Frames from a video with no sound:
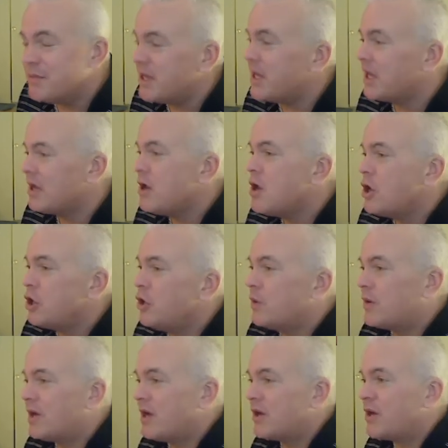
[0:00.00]
meaning
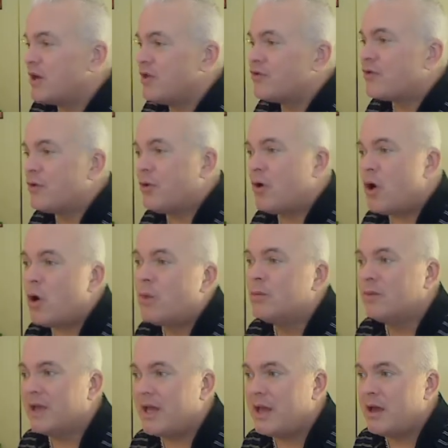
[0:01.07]
you can control
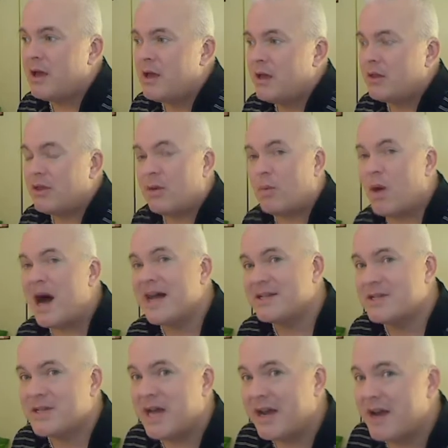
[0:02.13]
only the watt
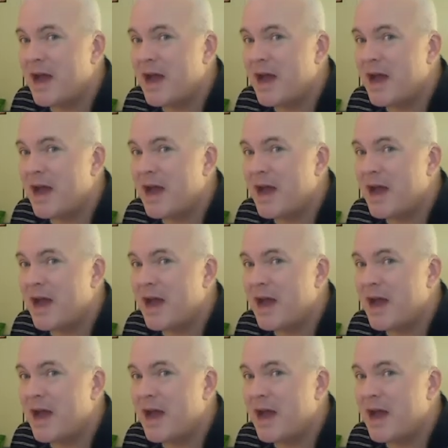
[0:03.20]
side.